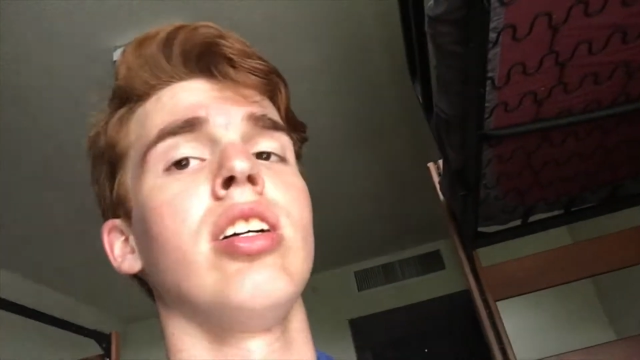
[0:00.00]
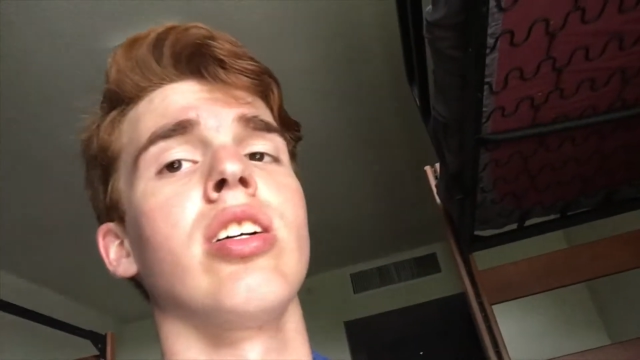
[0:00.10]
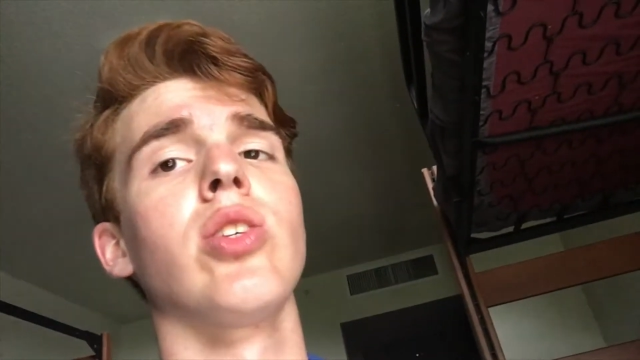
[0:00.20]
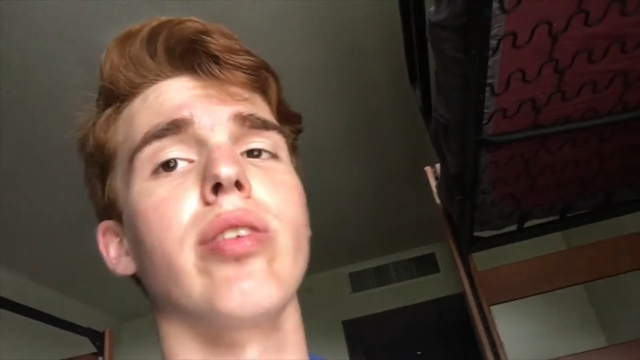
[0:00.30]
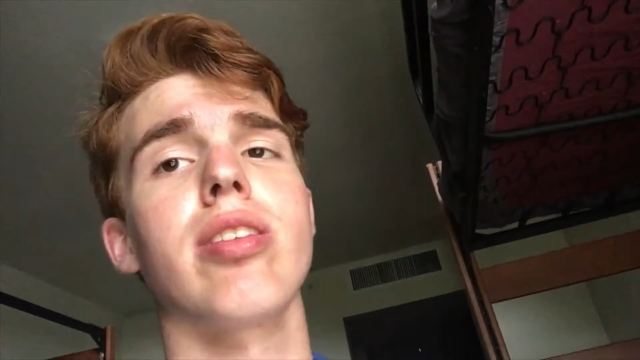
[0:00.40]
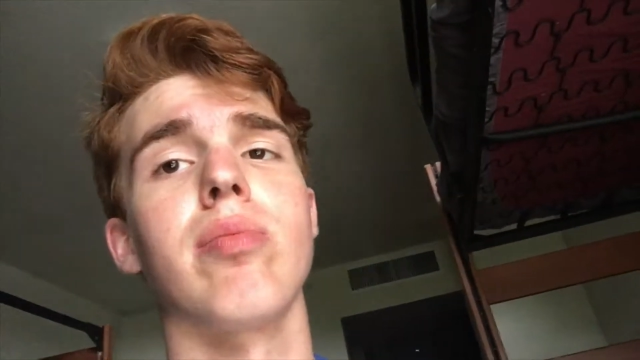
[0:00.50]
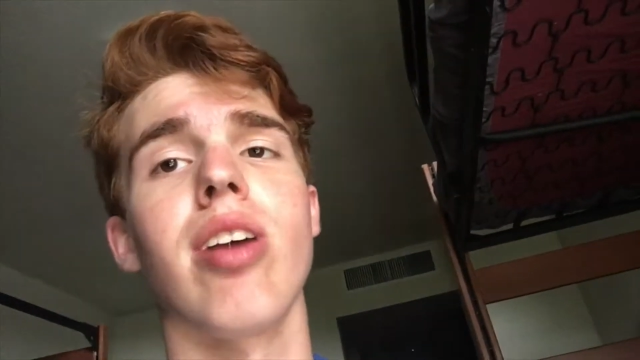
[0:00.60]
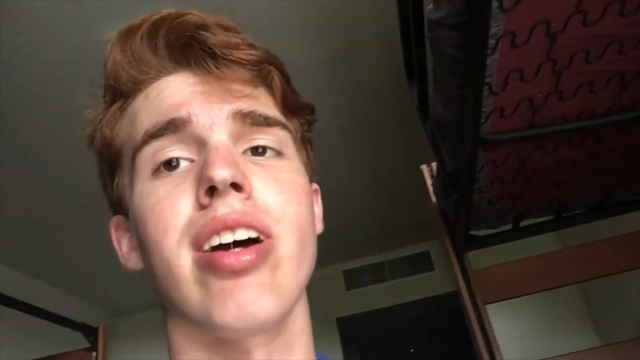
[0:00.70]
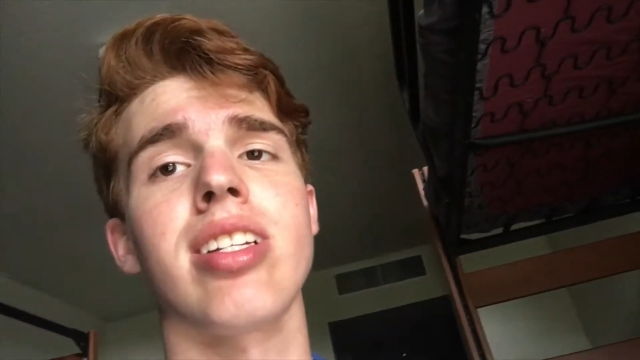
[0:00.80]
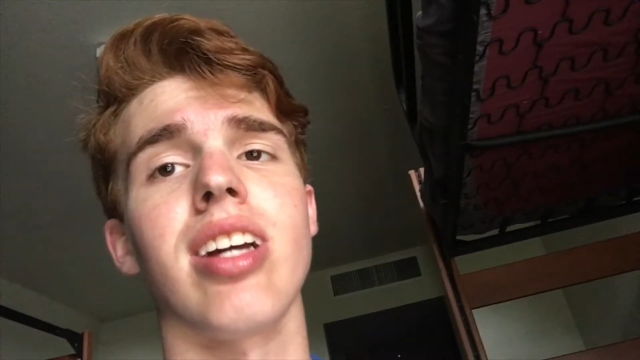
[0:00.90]
enjoy some
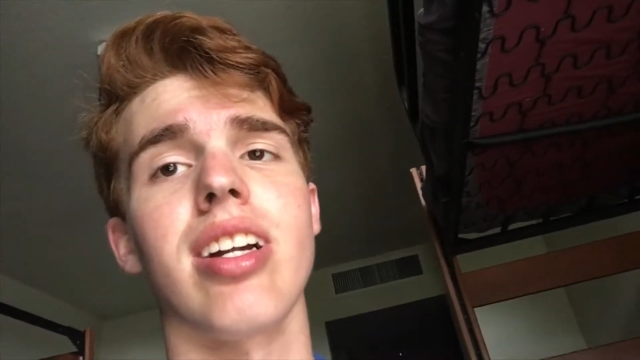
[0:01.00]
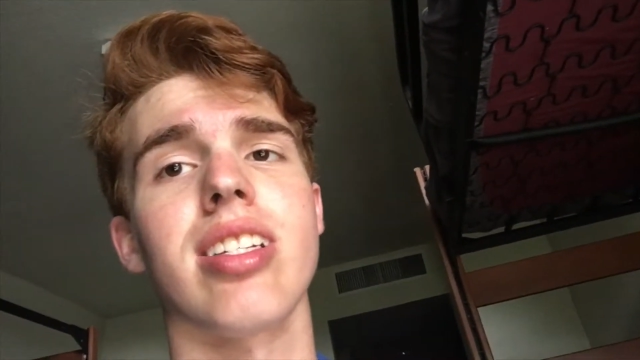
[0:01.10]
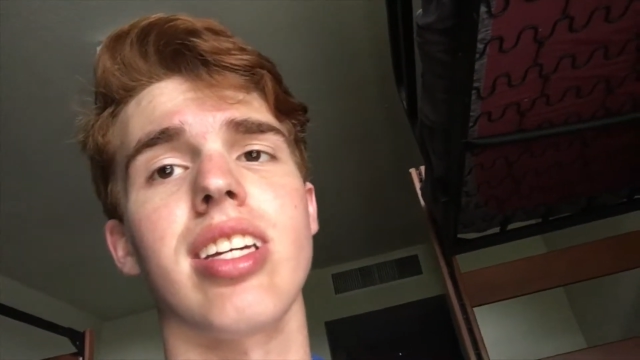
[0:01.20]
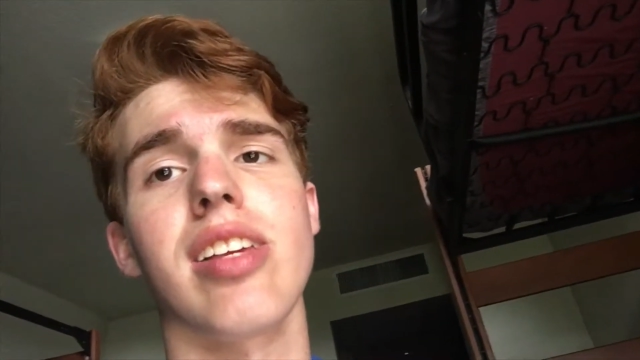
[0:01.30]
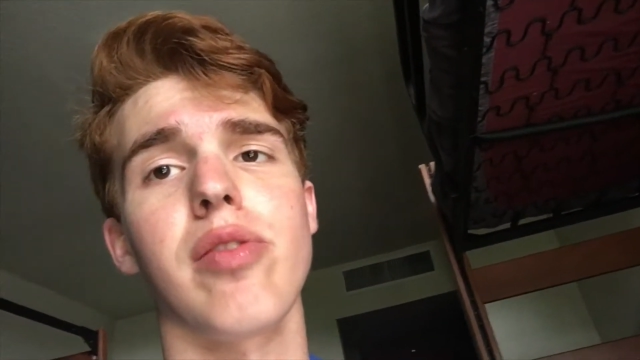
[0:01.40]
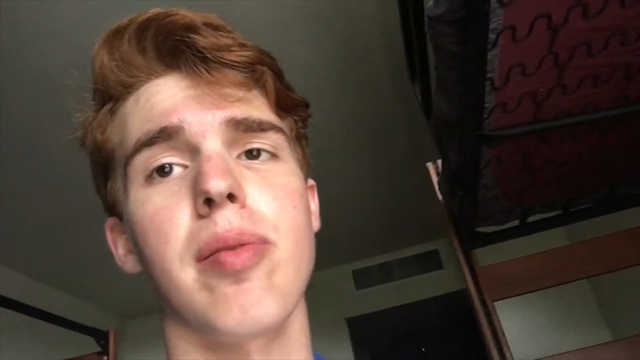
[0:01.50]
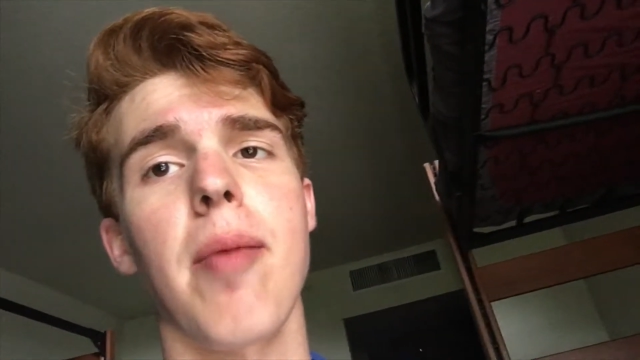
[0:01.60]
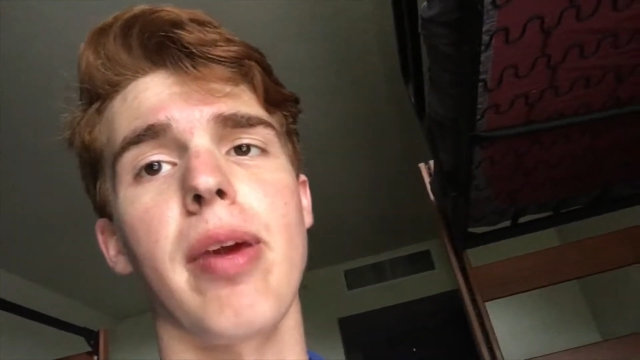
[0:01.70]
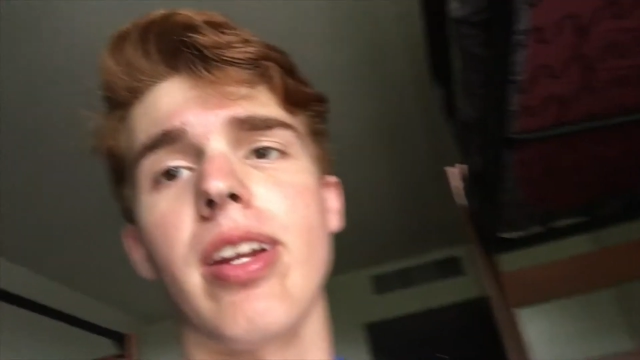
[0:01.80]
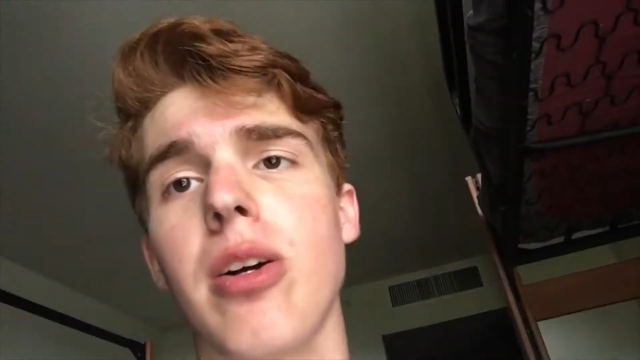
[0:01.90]
rest. Honestly, that's one of my
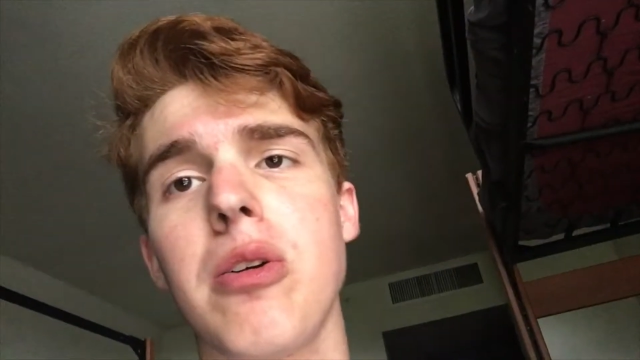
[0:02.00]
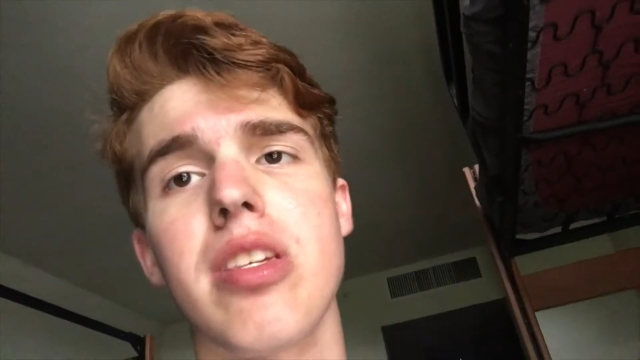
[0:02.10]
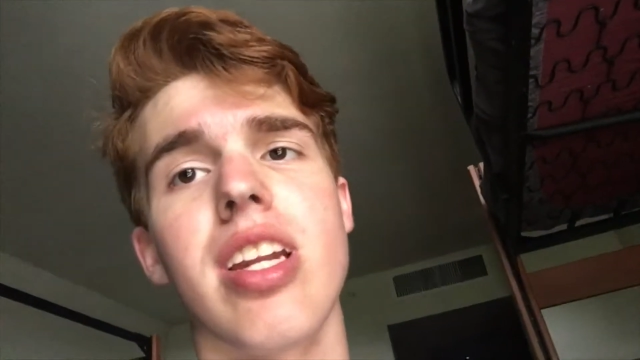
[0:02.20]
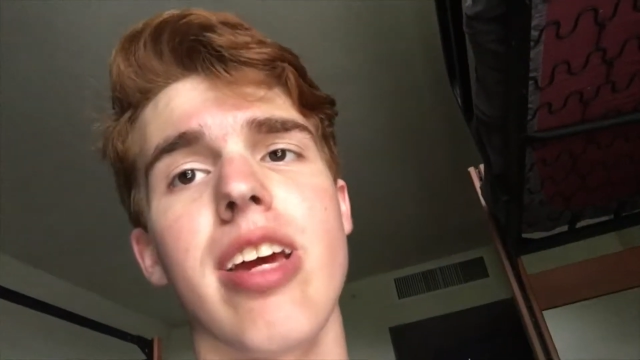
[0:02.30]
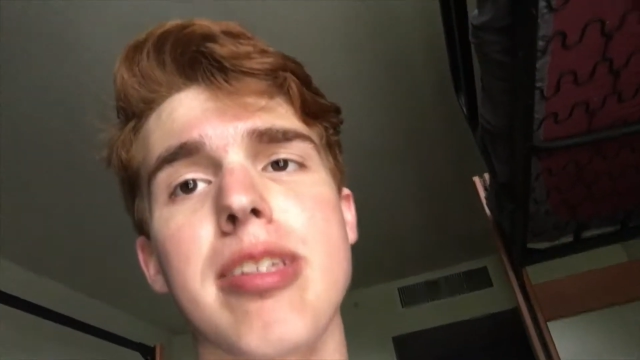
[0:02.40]
main goals today.